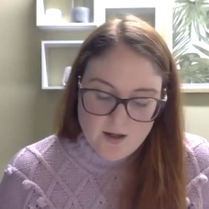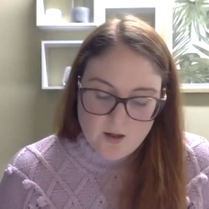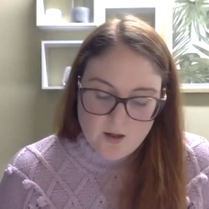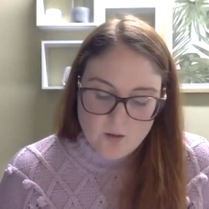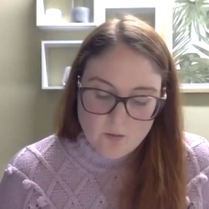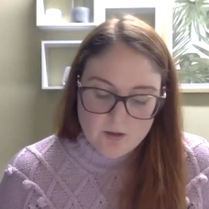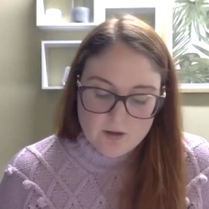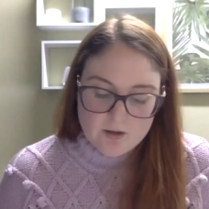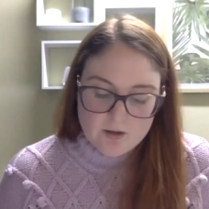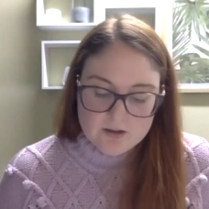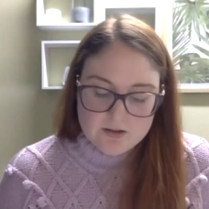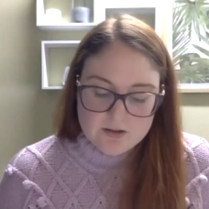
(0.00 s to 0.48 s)

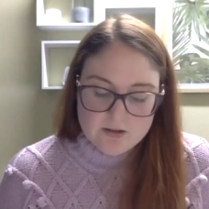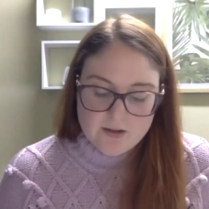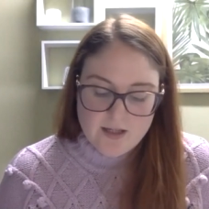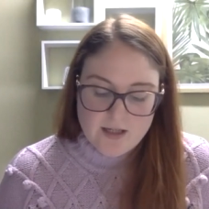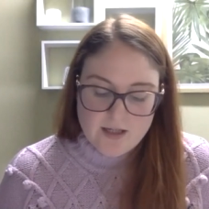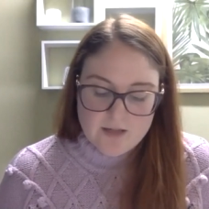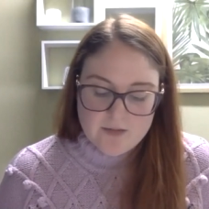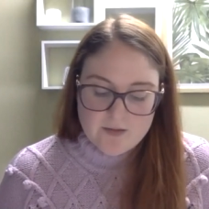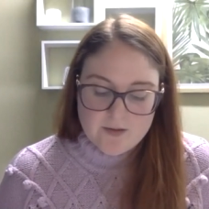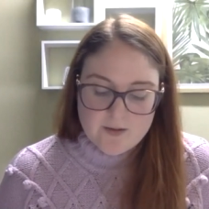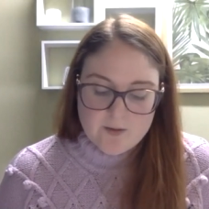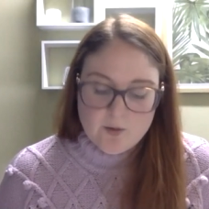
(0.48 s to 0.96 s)
We also
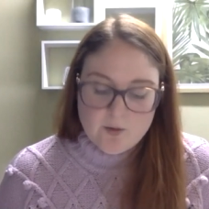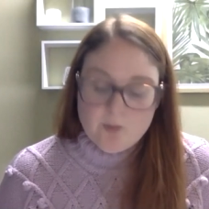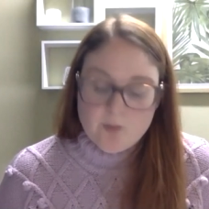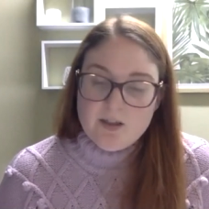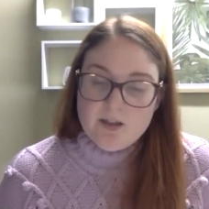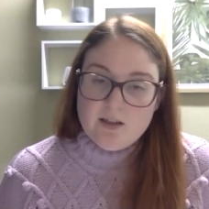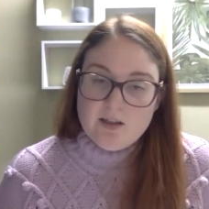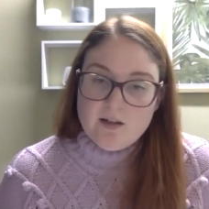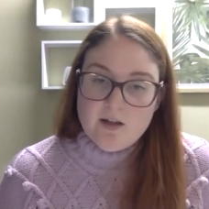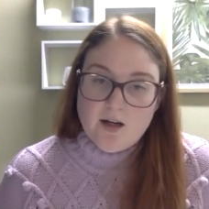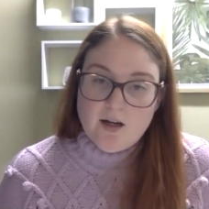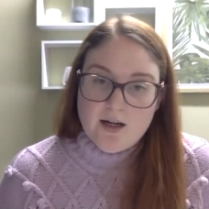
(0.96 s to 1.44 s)
have our Women
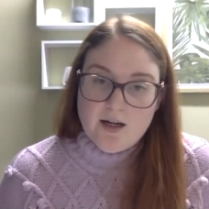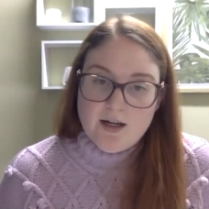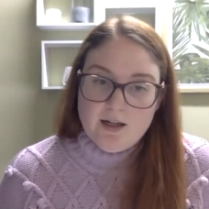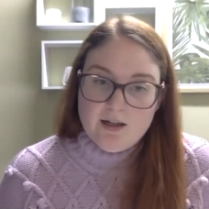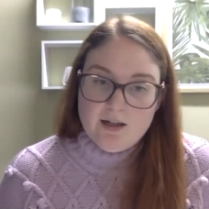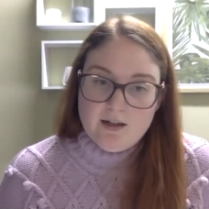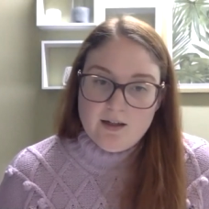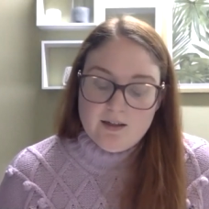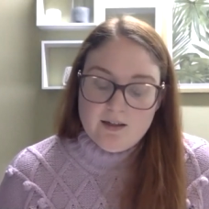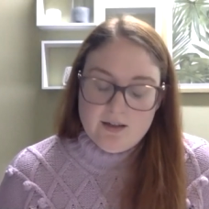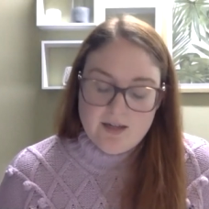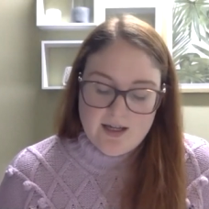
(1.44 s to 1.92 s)
in
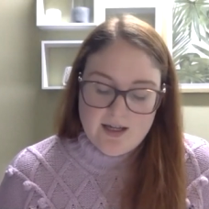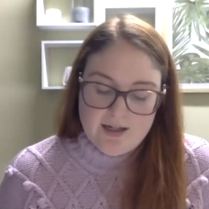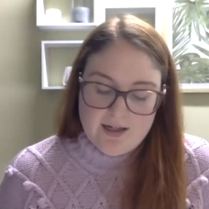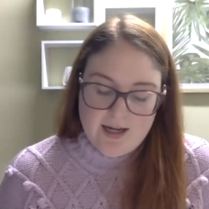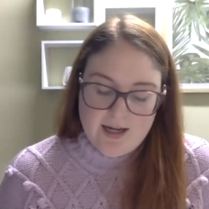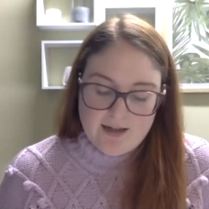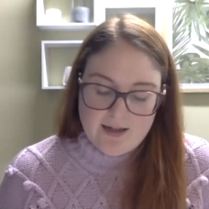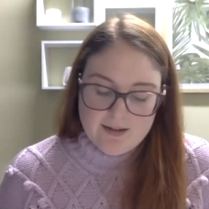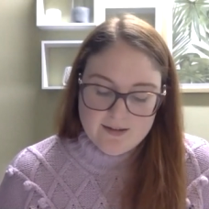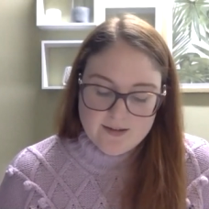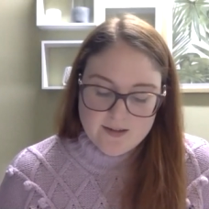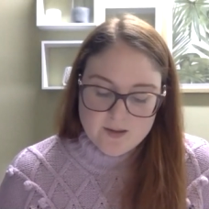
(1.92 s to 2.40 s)
Hire and
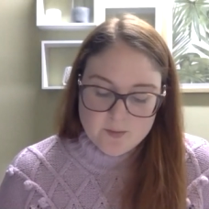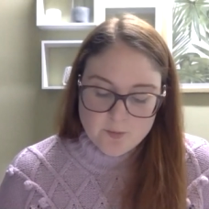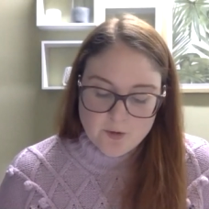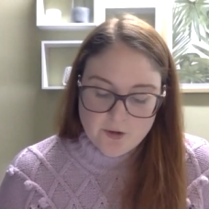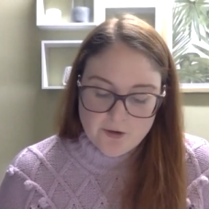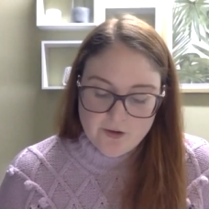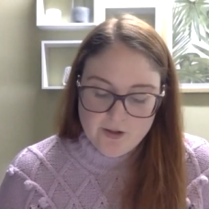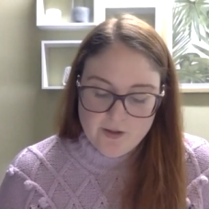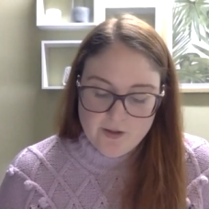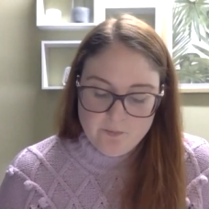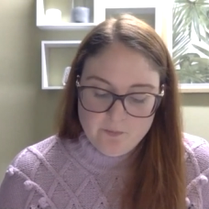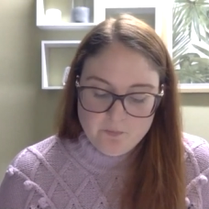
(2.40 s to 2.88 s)
Access
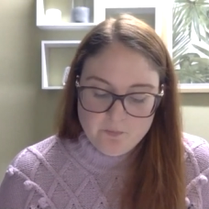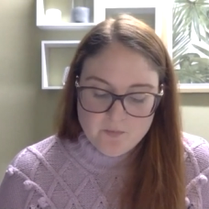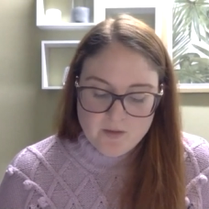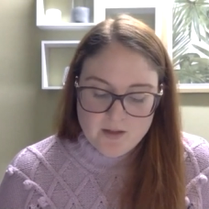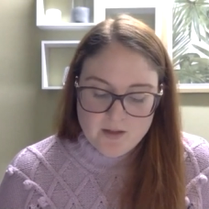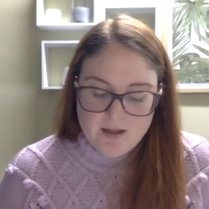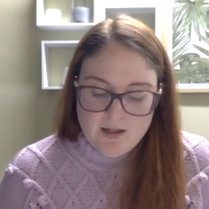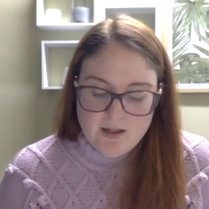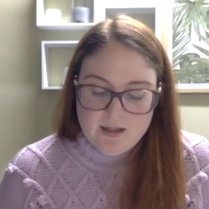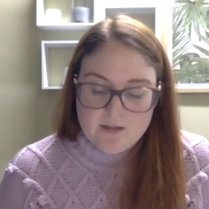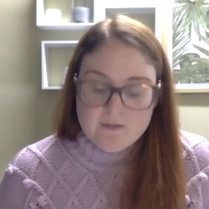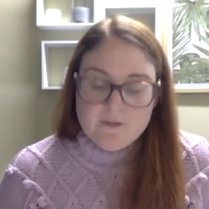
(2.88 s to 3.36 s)
program.
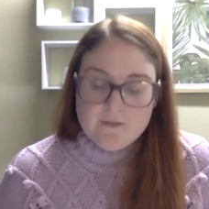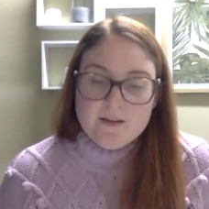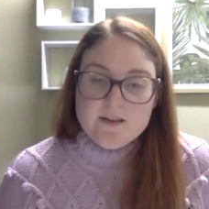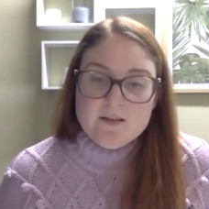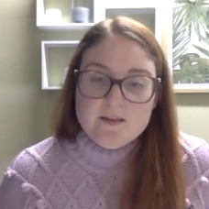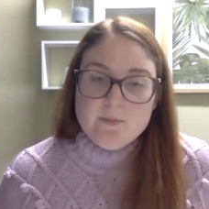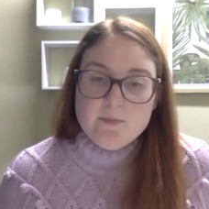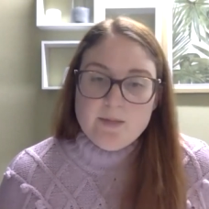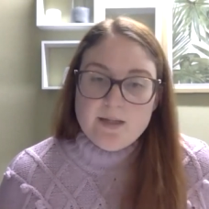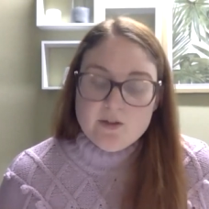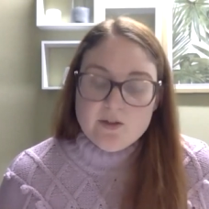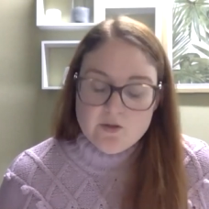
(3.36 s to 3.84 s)

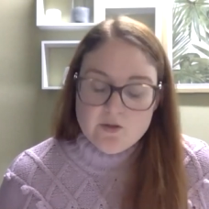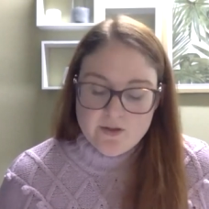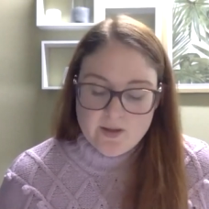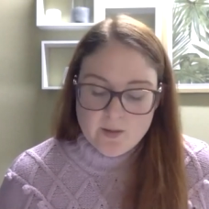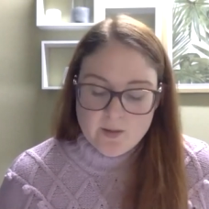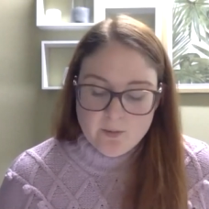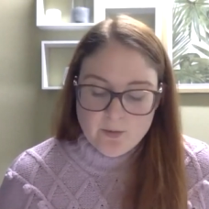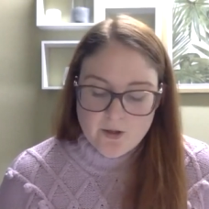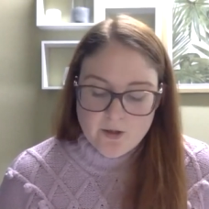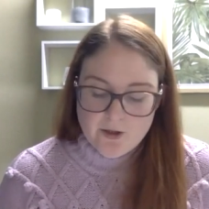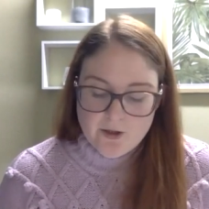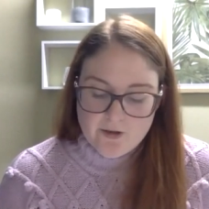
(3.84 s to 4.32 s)
This
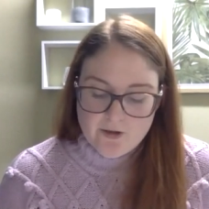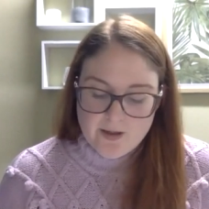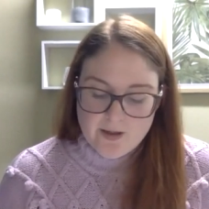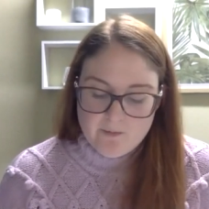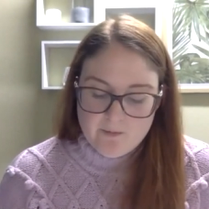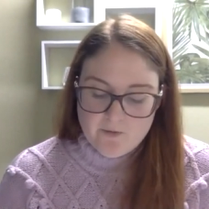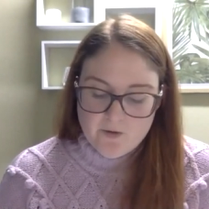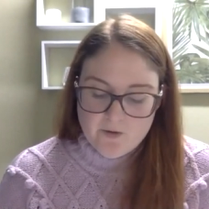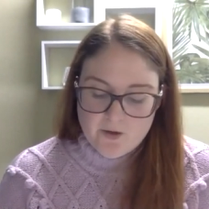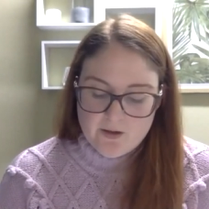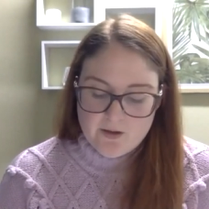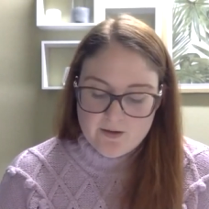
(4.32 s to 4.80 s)
mentoring
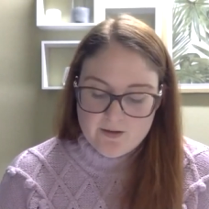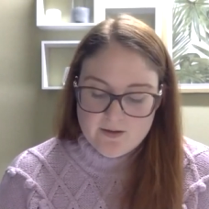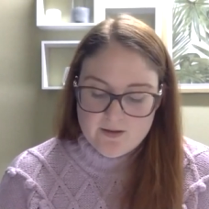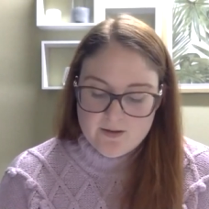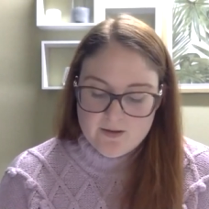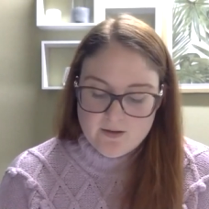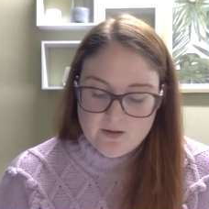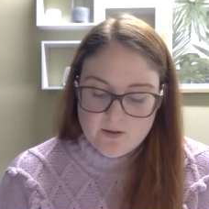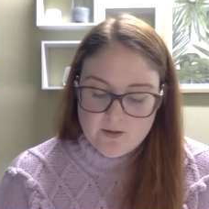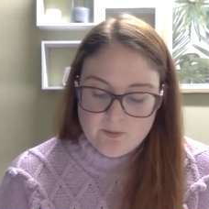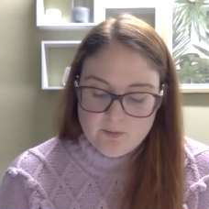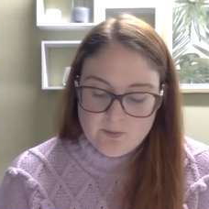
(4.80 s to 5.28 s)
program
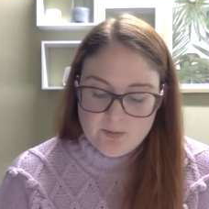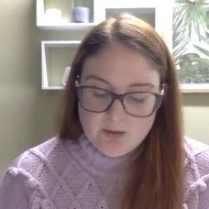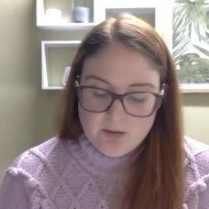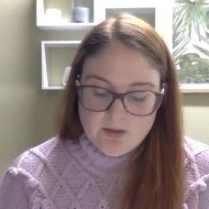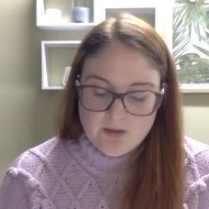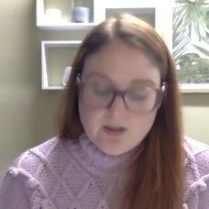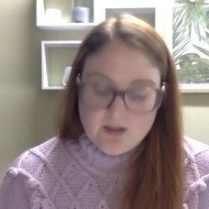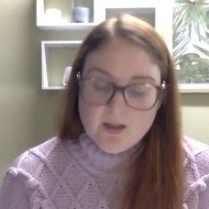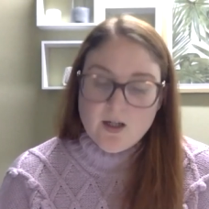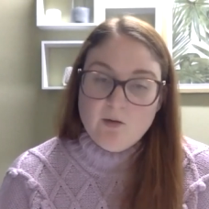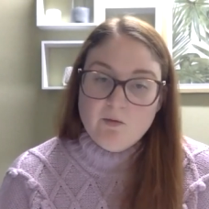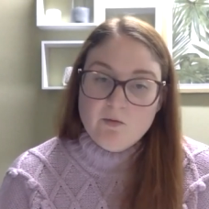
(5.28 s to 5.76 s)
focuses on
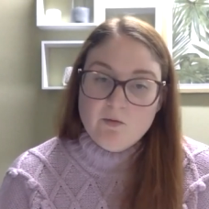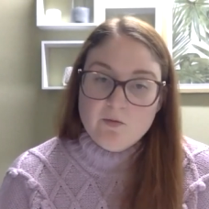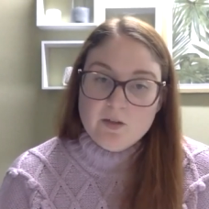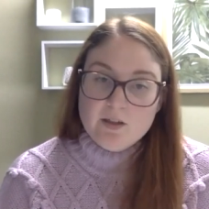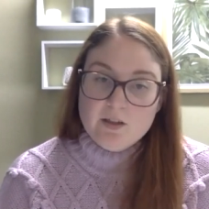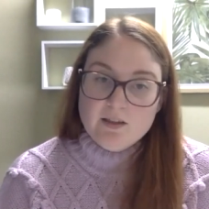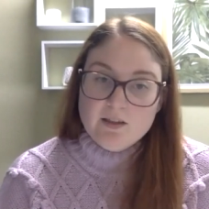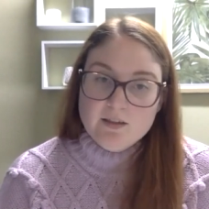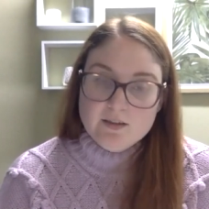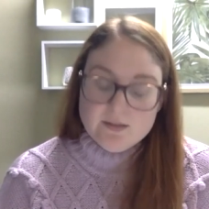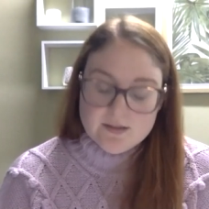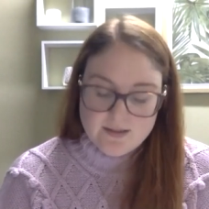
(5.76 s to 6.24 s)
building
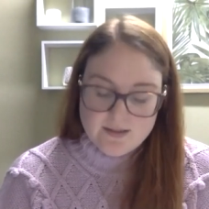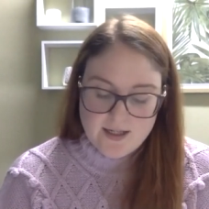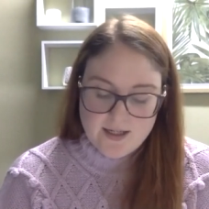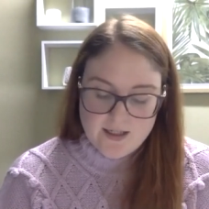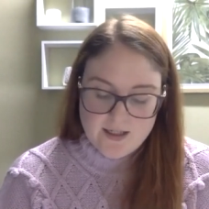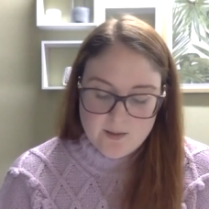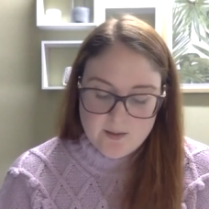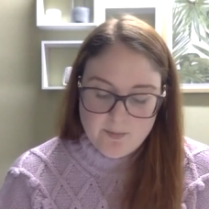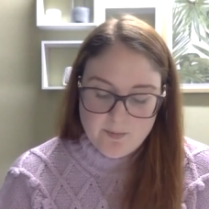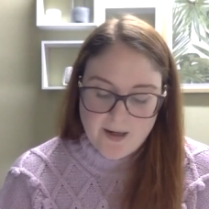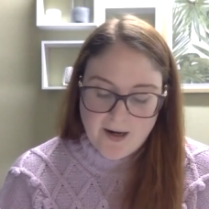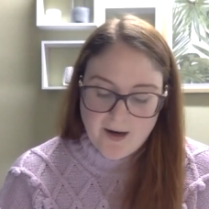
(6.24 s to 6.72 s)
confidence
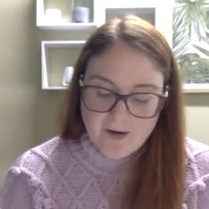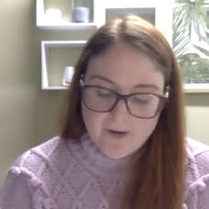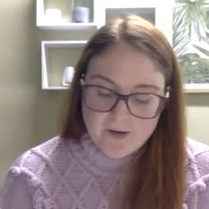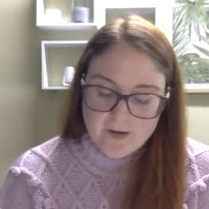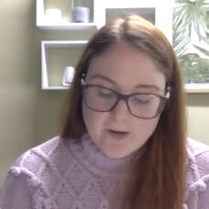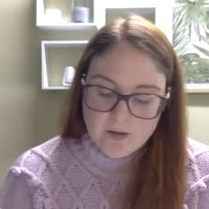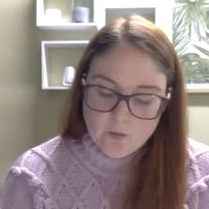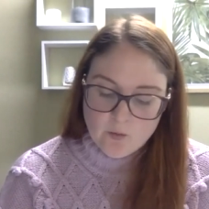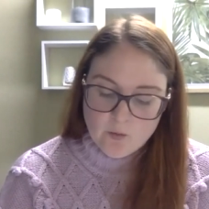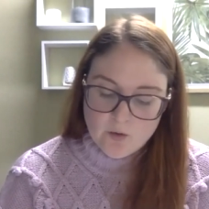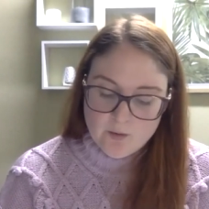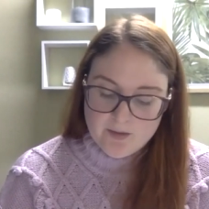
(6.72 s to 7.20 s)
and
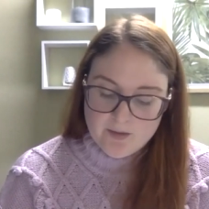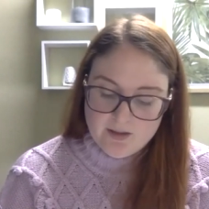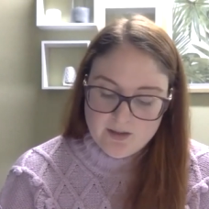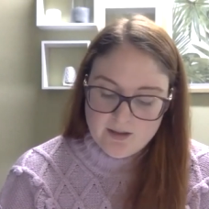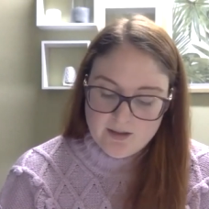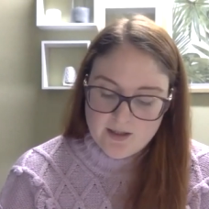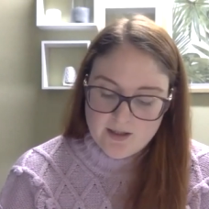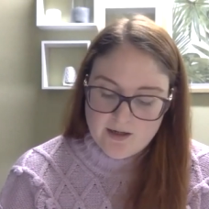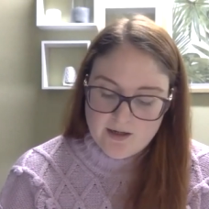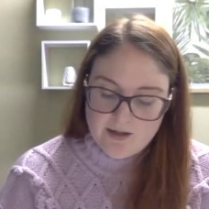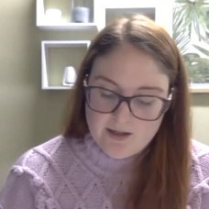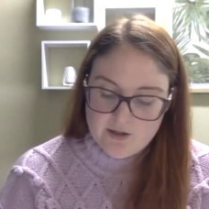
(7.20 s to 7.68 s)
empowering women
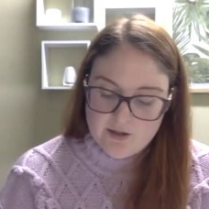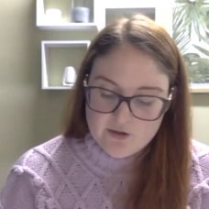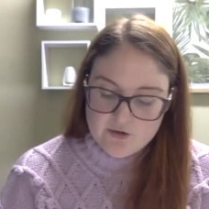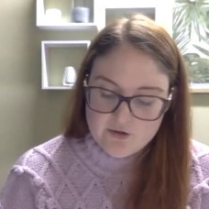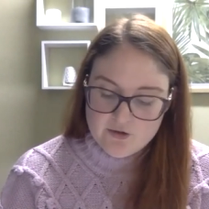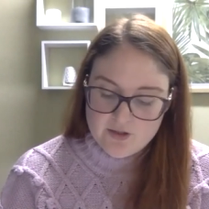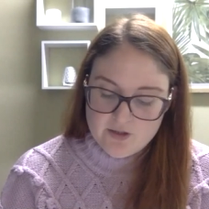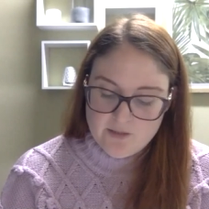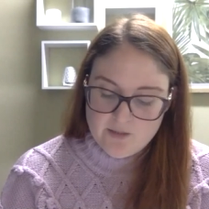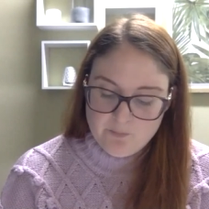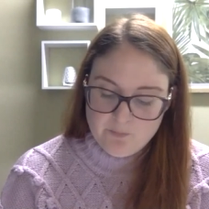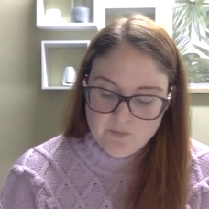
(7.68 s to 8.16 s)
in our
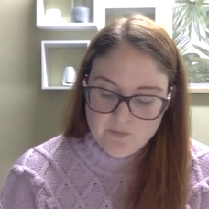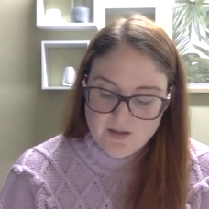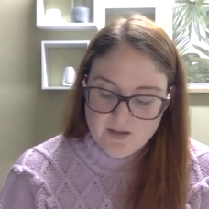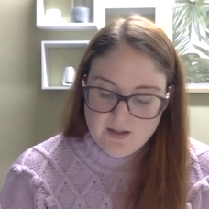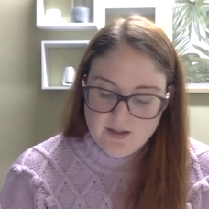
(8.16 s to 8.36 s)
industry.